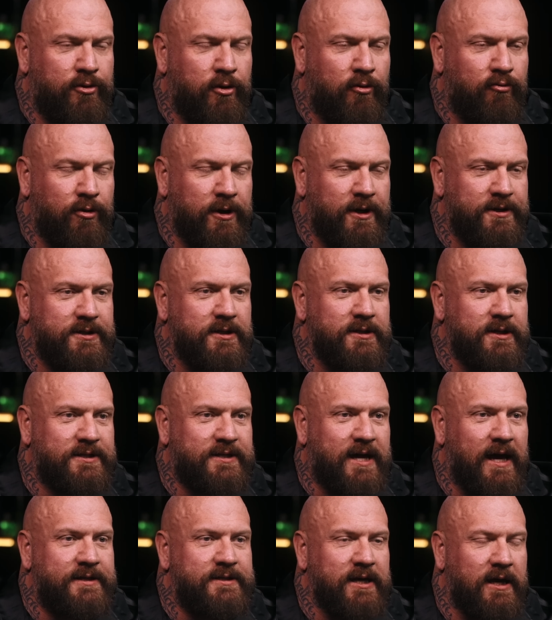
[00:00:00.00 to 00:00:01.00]
The reason this
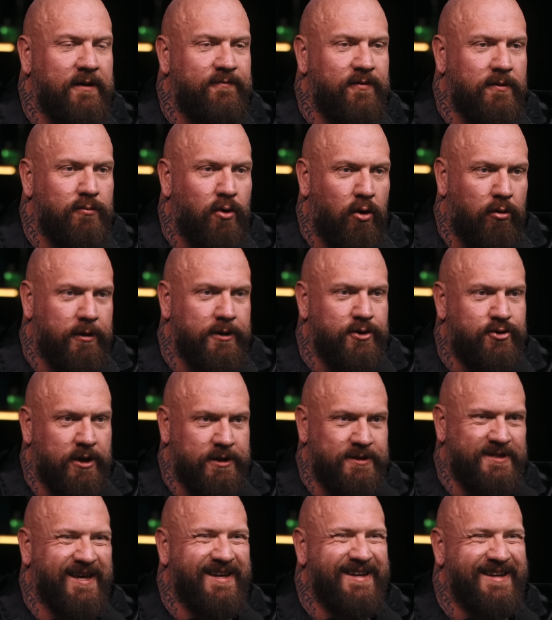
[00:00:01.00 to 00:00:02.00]
gets even more
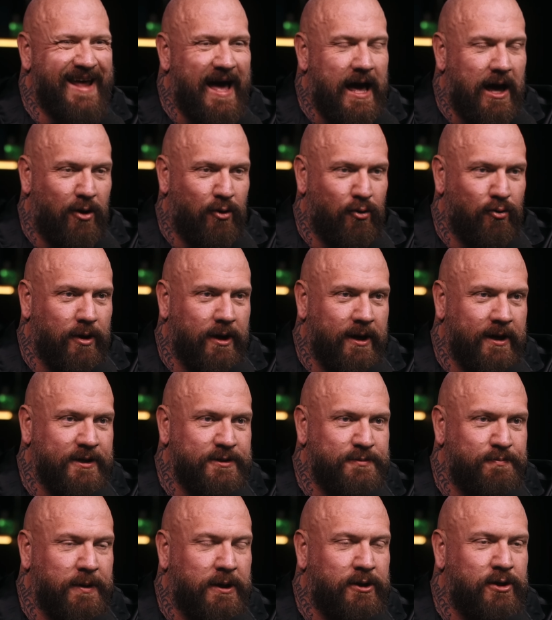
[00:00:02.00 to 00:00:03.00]
interesting now
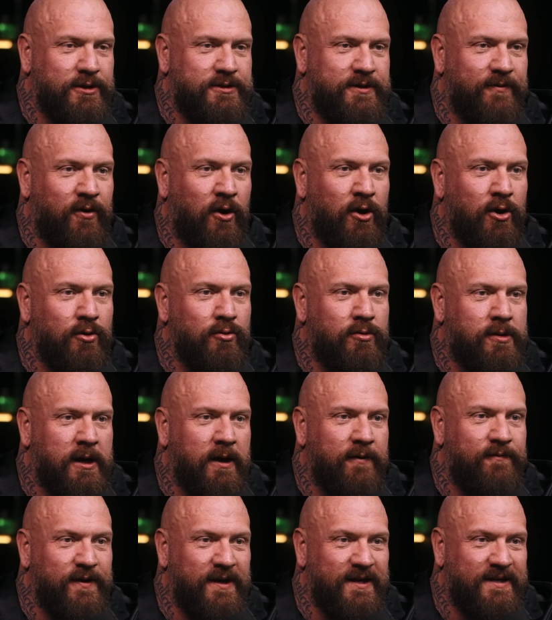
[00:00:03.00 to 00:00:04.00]
is because of who
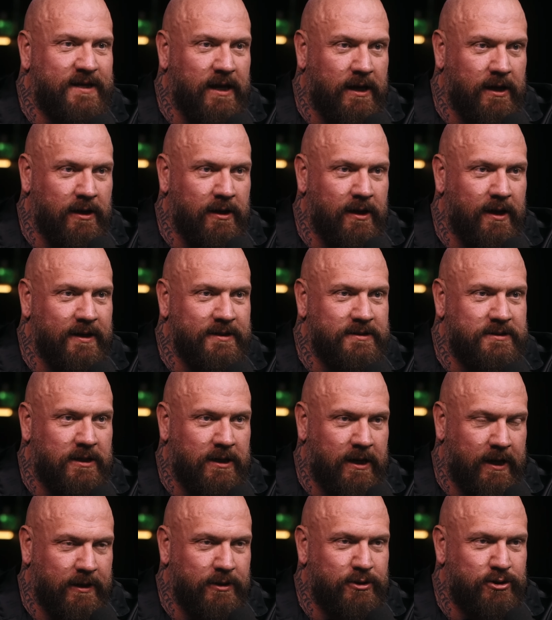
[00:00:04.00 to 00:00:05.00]
Keefe D is
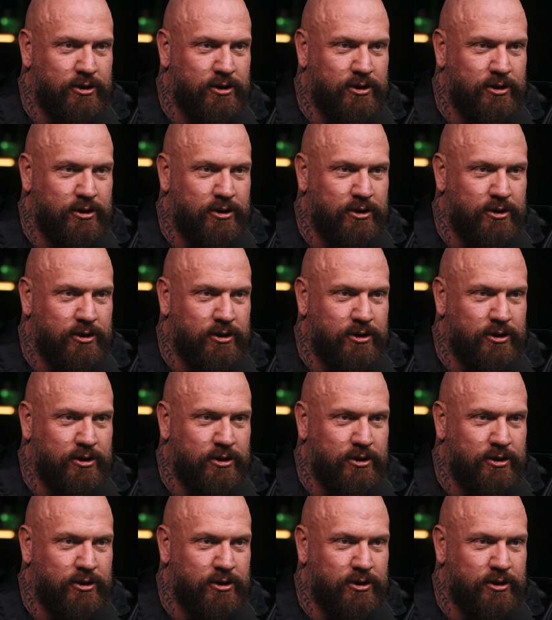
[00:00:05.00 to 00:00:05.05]
linked